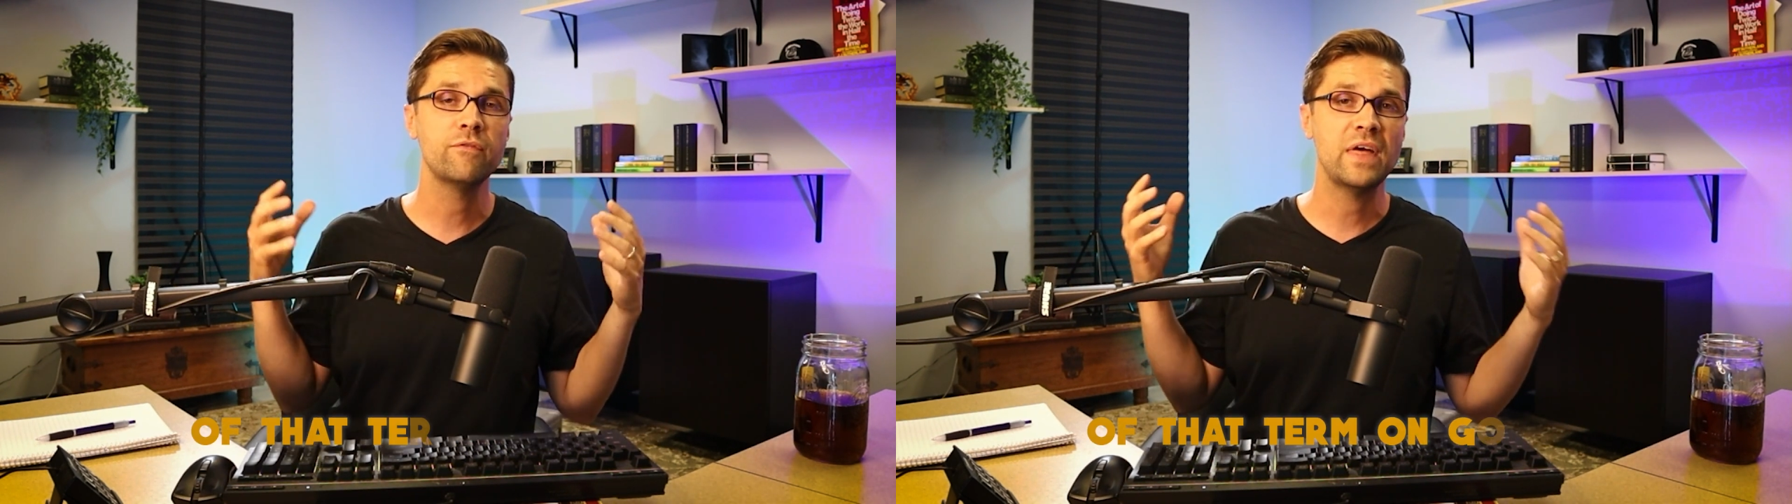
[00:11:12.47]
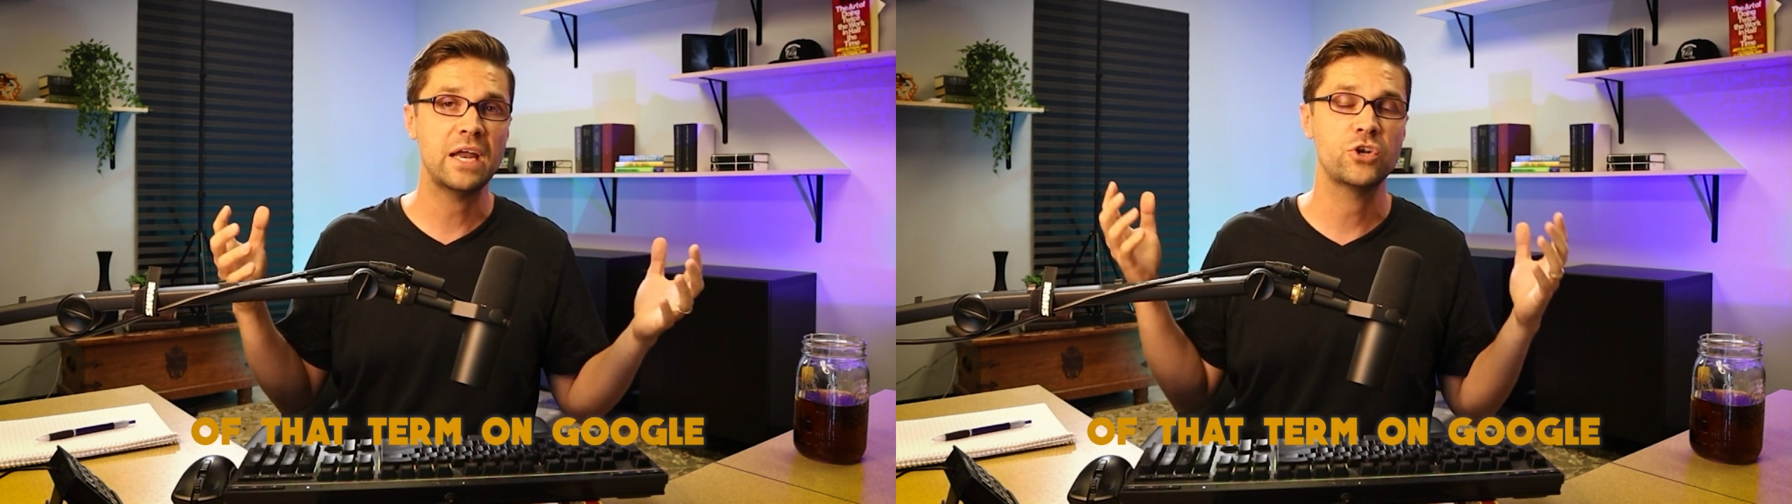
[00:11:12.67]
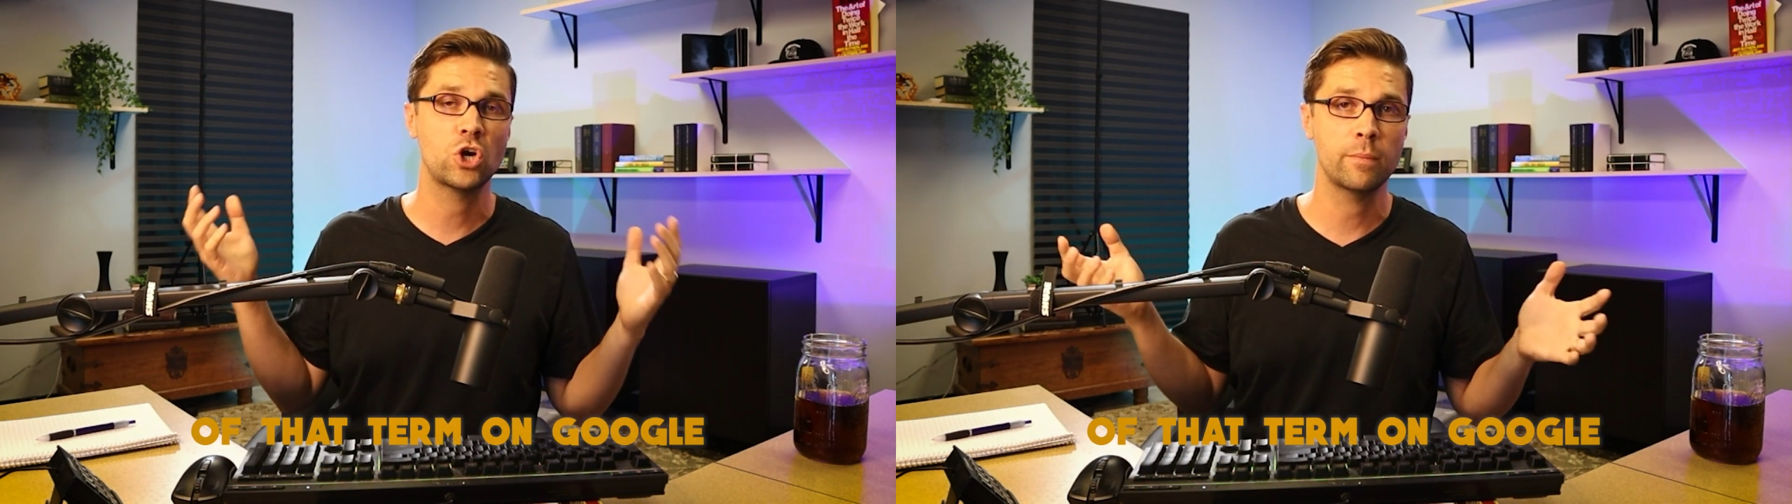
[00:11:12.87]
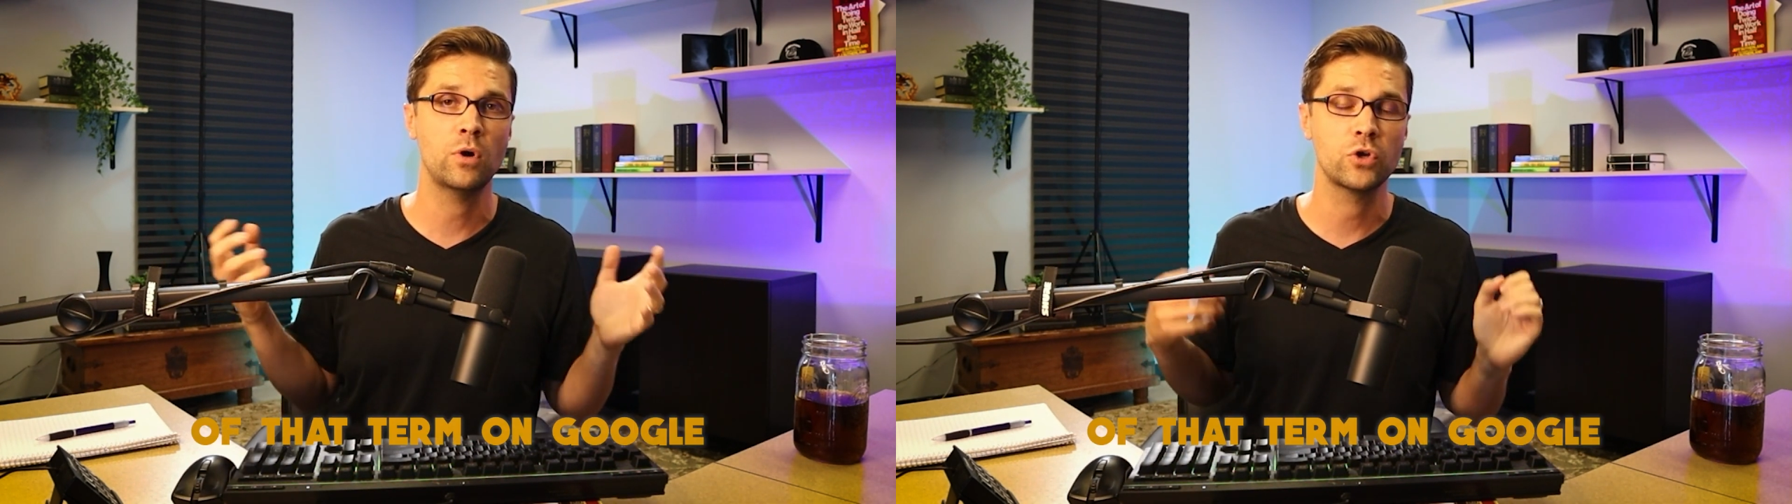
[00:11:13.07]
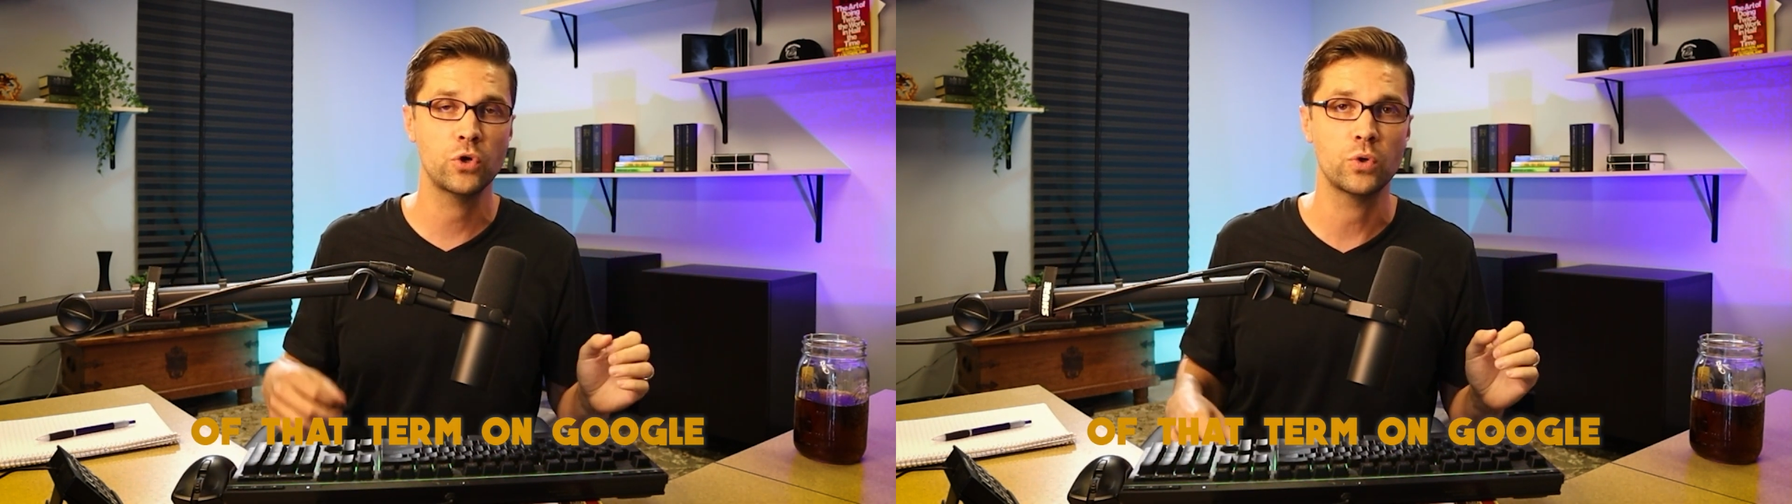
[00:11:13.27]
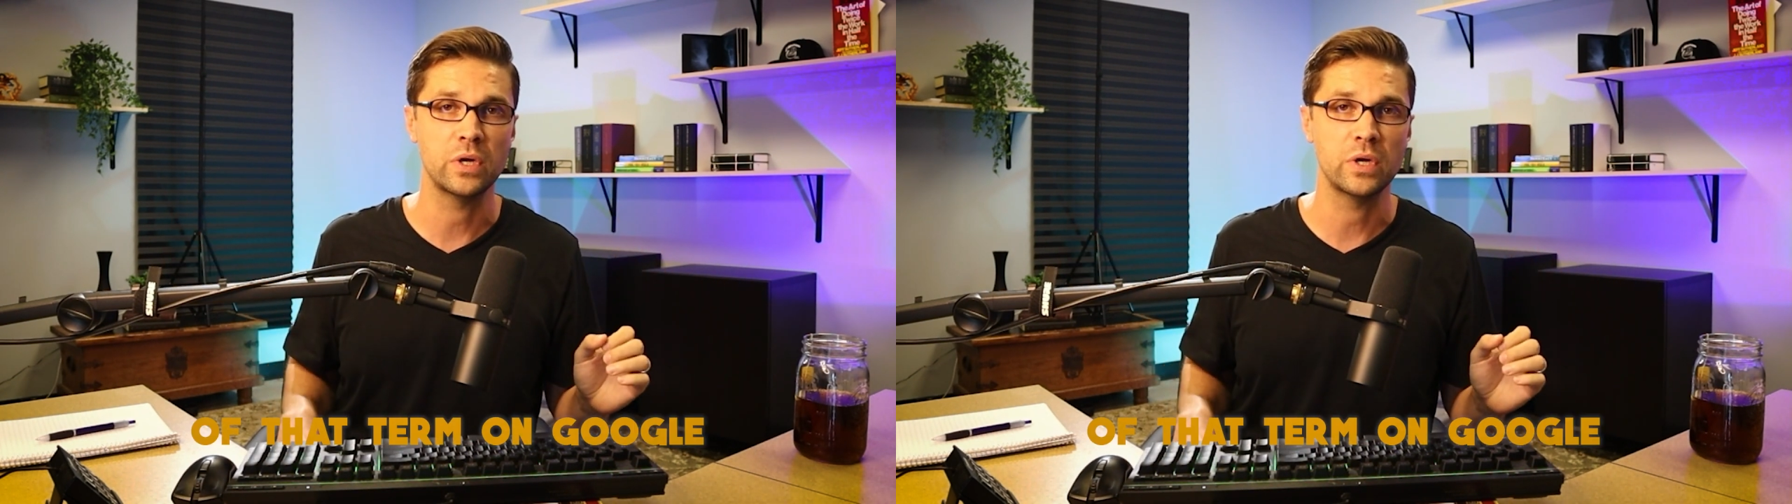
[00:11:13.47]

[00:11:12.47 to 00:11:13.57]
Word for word: of that term on Google.